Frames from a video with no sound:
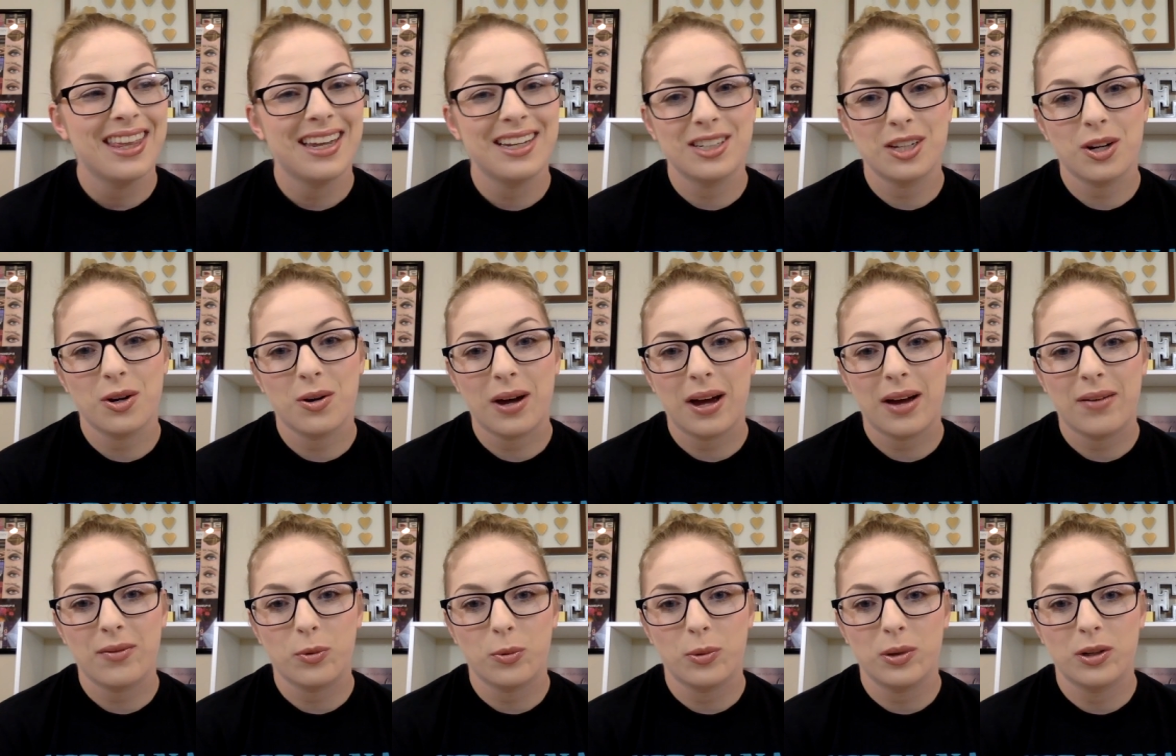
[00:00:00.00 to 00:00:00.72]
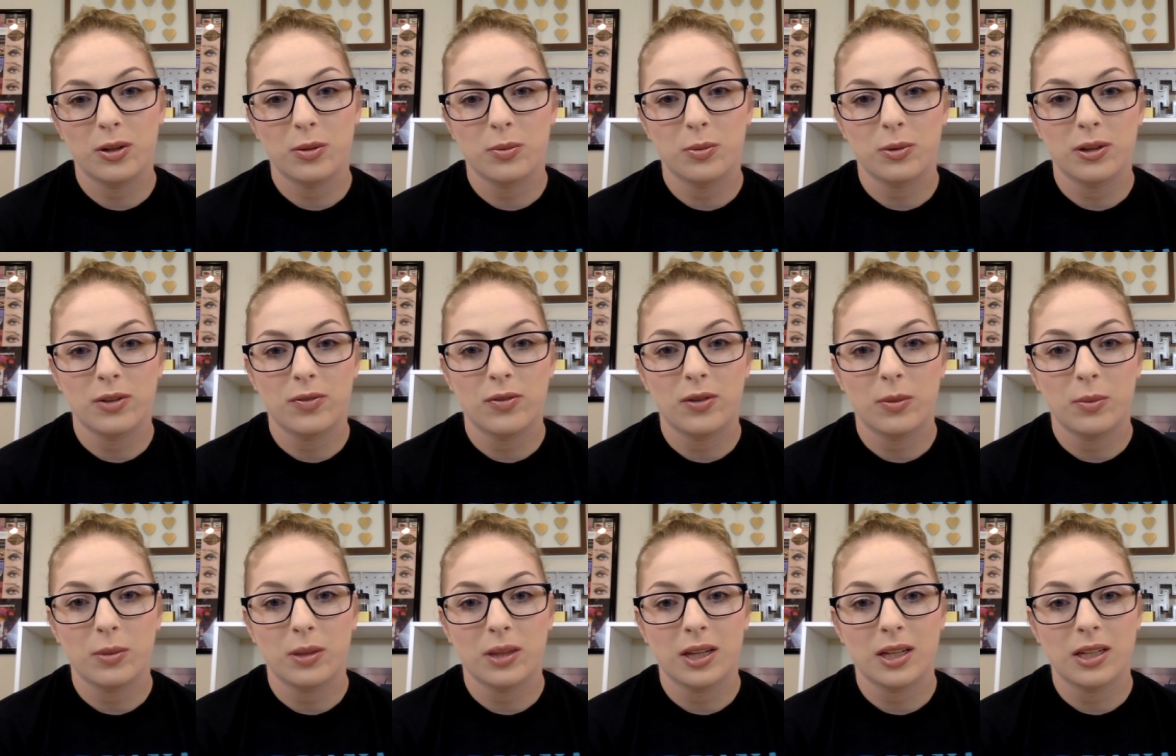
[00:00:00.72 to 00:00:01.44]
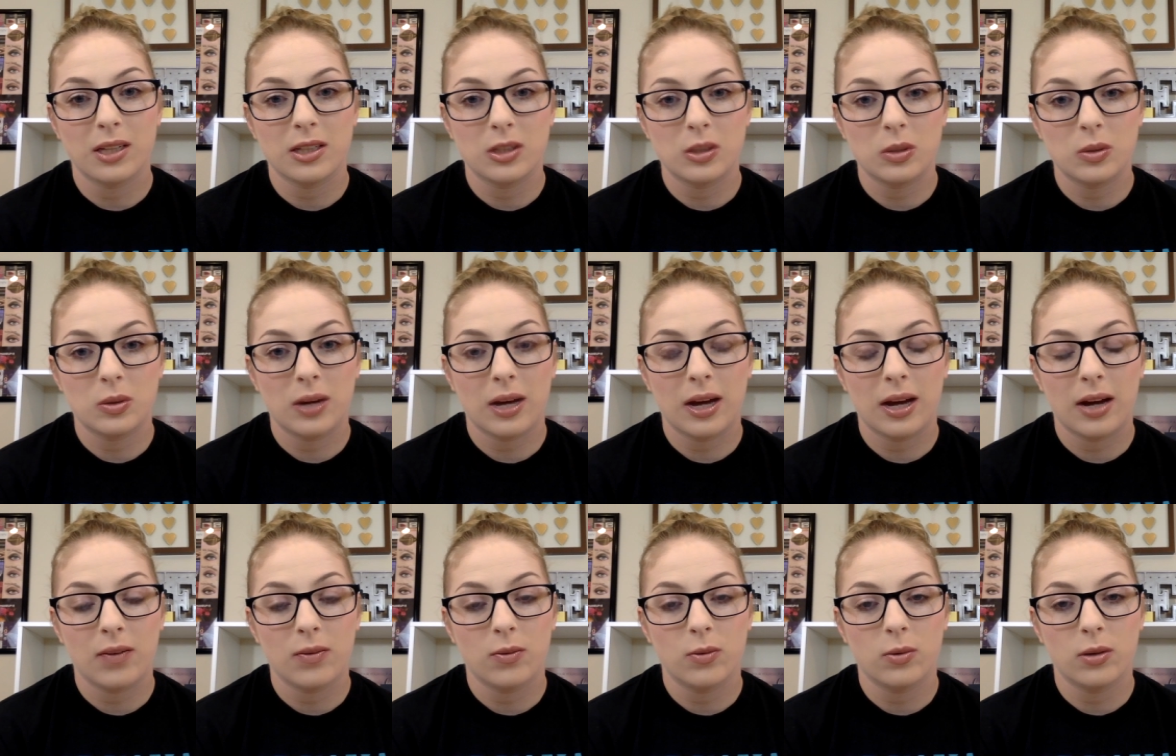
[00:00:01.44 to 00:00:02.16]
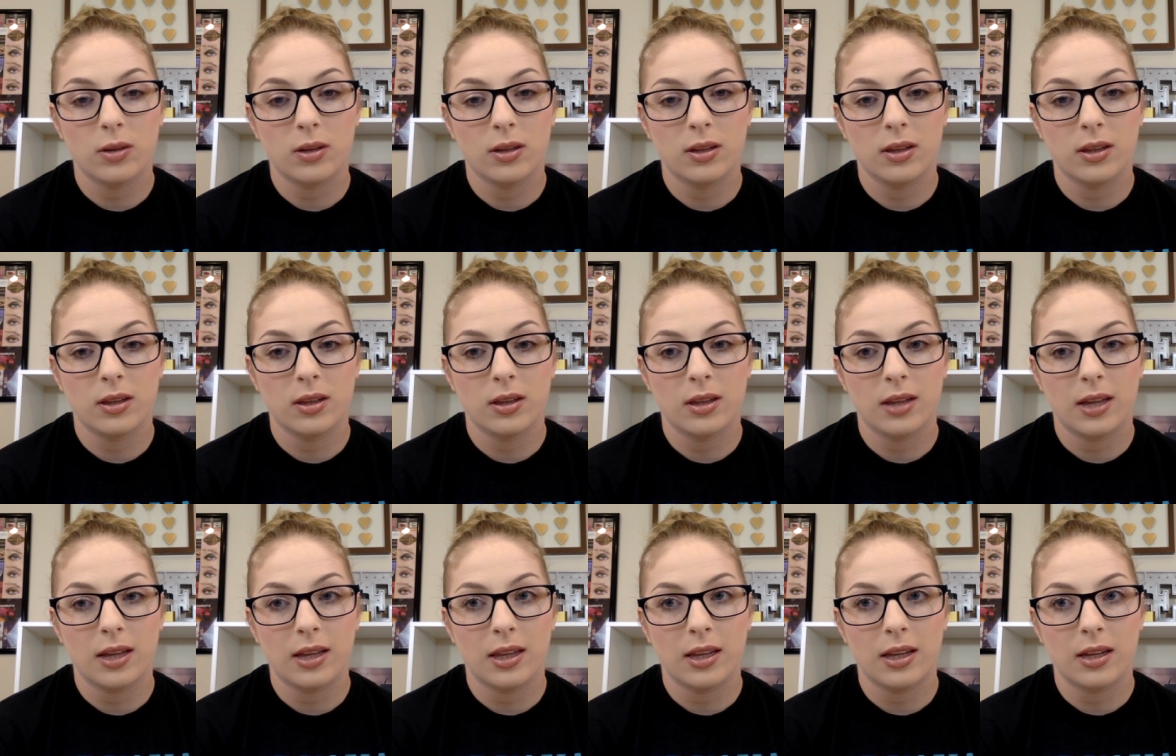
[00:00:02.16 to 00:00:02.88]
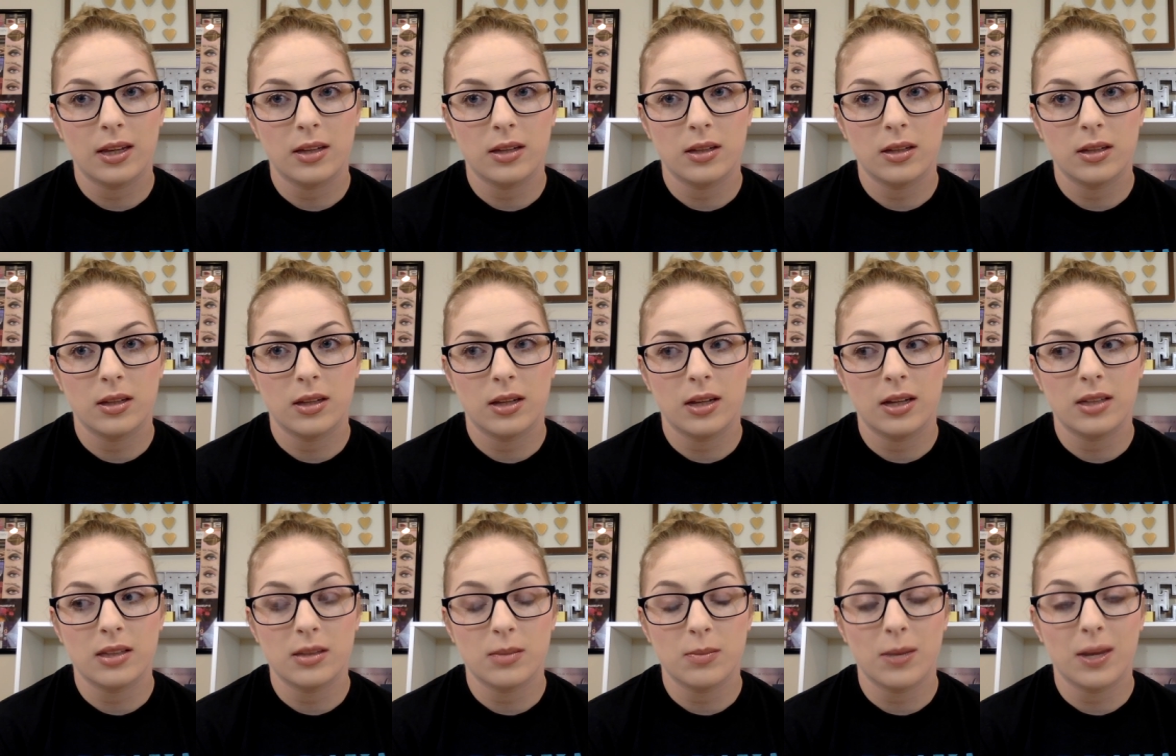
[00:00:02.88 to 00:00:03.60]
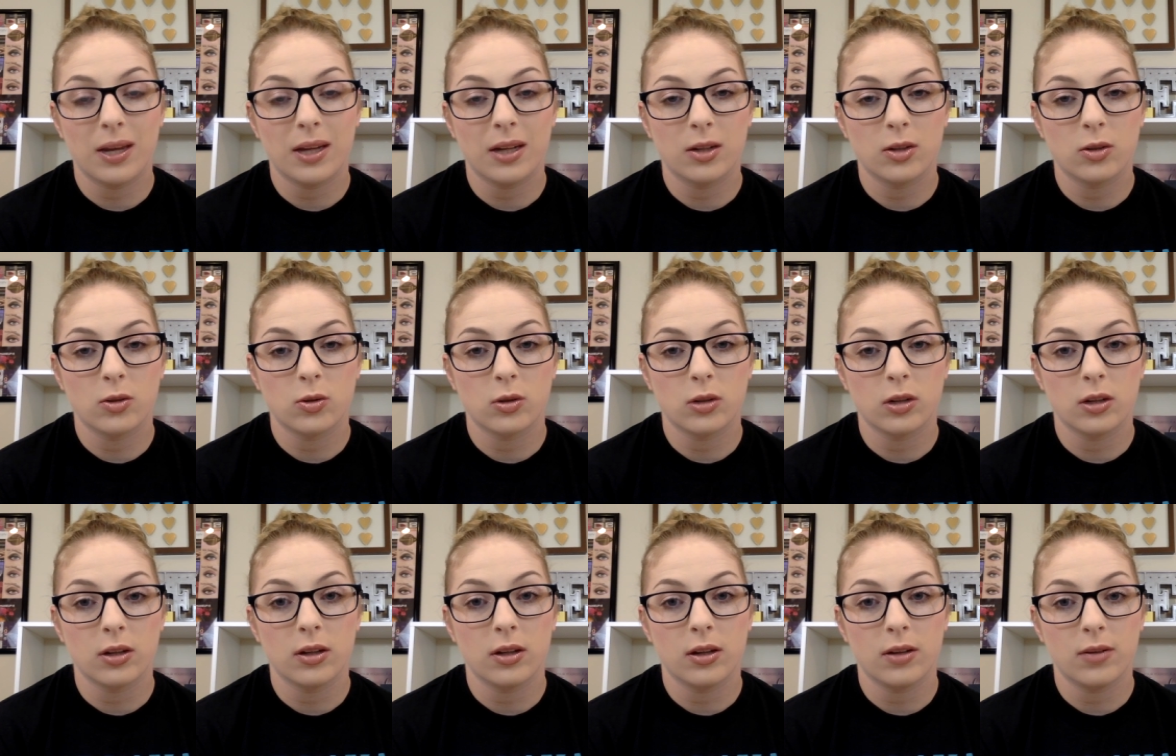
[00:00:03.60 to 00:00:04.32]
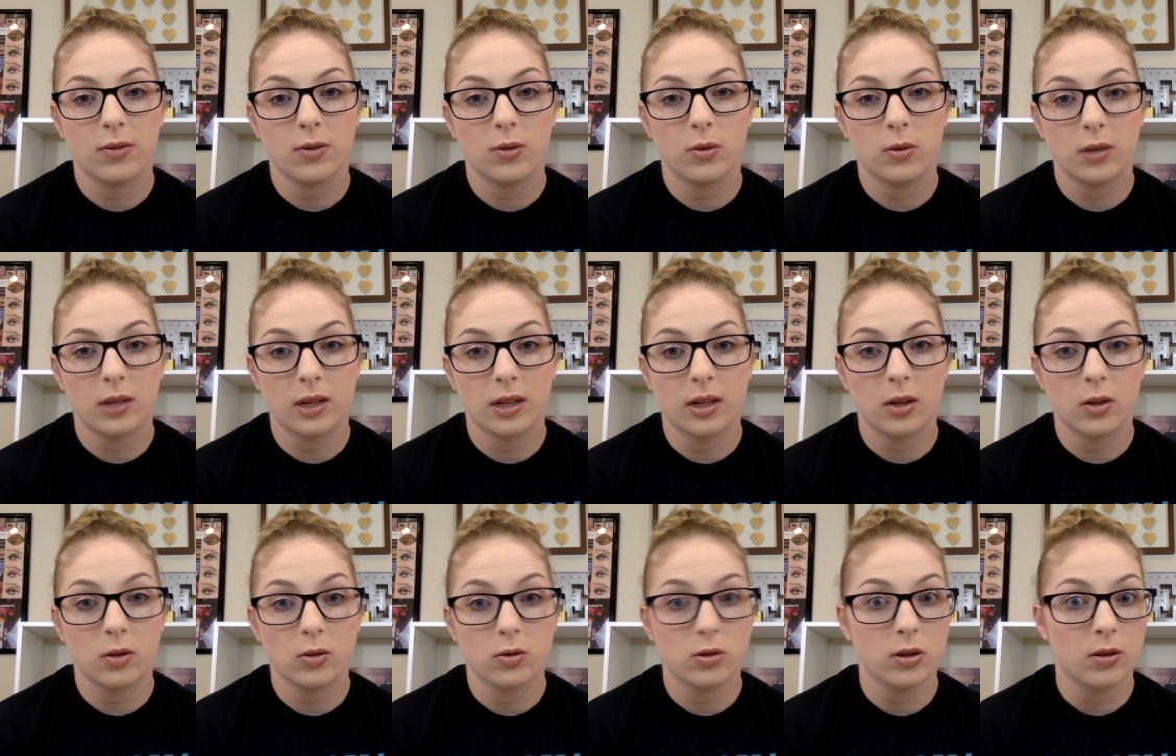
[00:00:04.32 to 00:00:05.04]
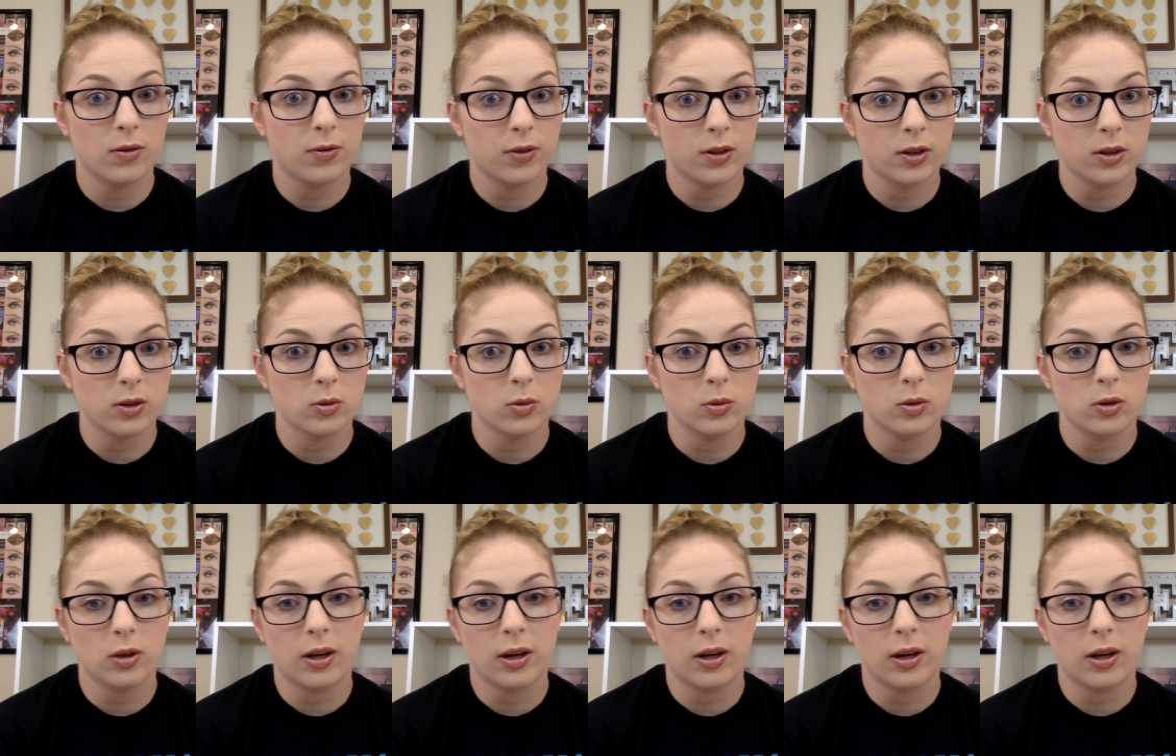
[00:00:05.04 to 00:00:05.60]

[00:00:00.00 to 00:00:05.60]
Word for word: they don't have a winter briefing, but they do have one that they it's mandatory if you didn't go to the first one,